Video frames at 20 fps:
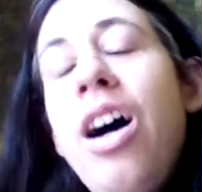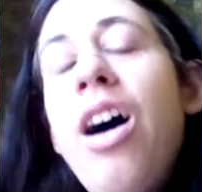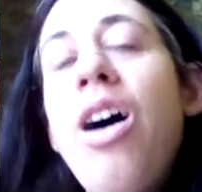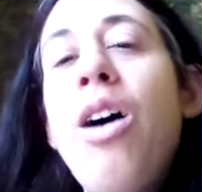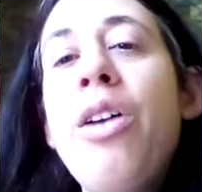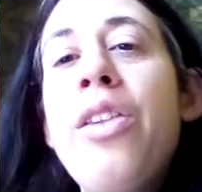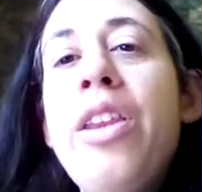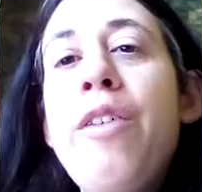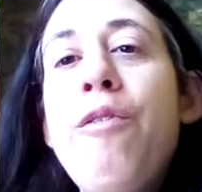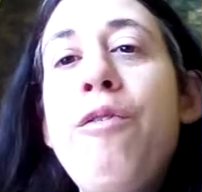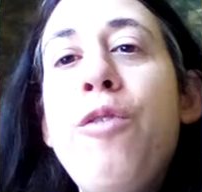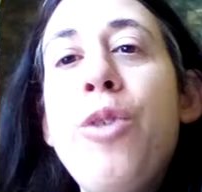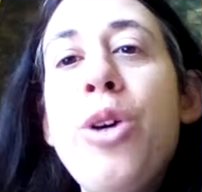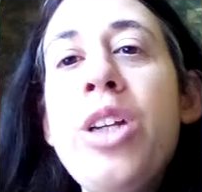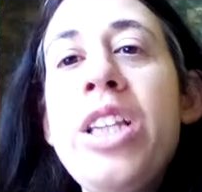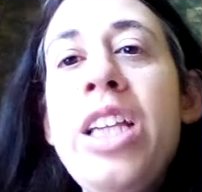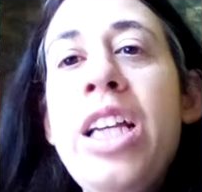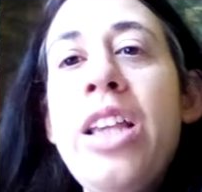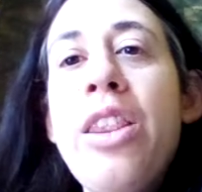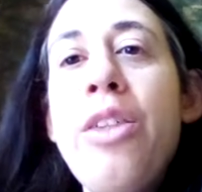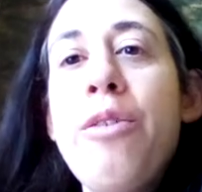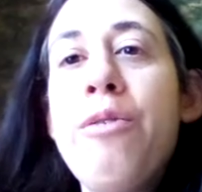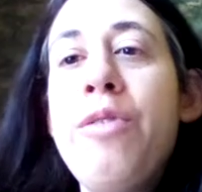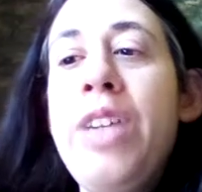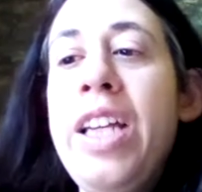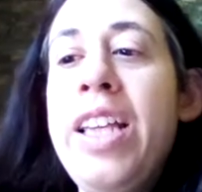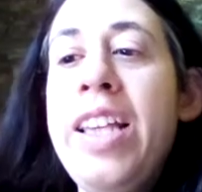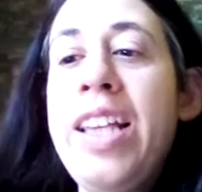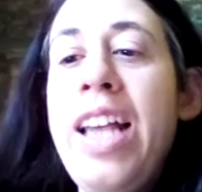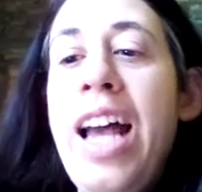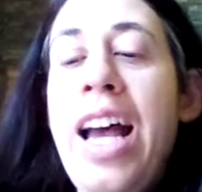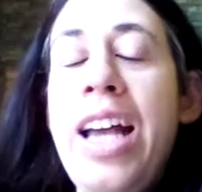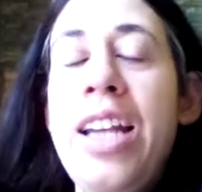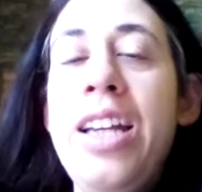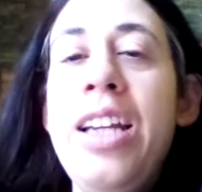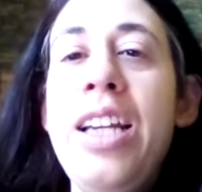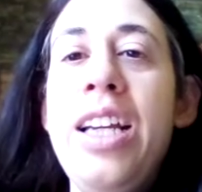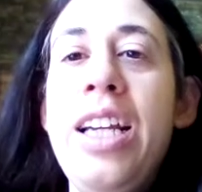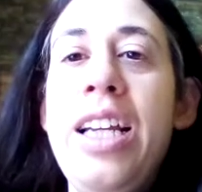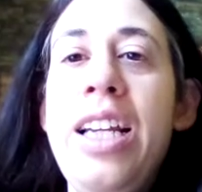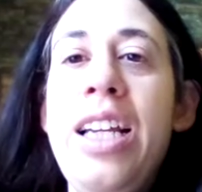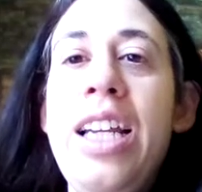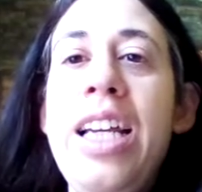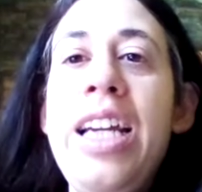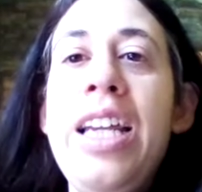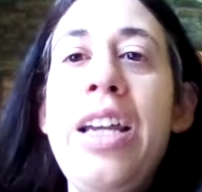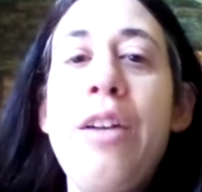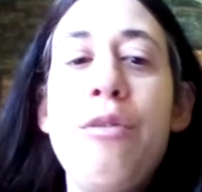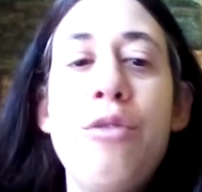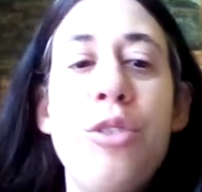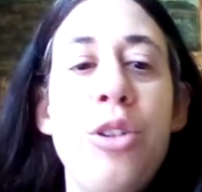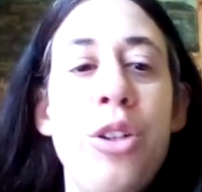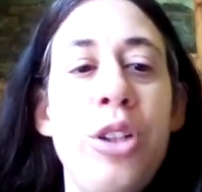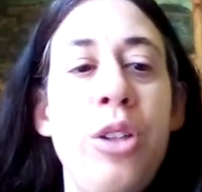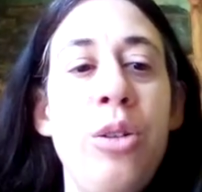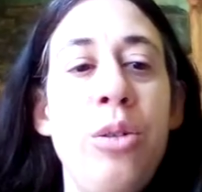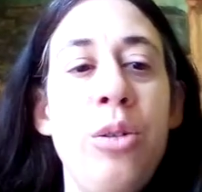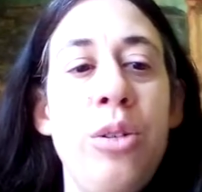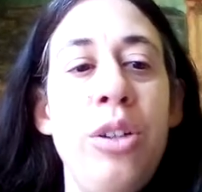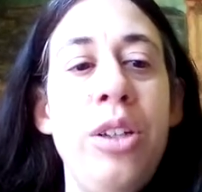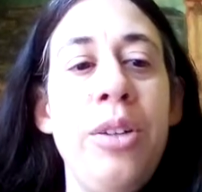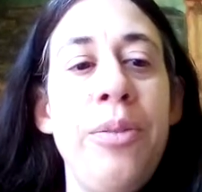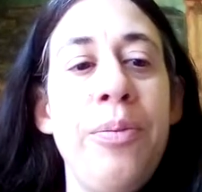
On the 14th of Nissan, in late afternoon,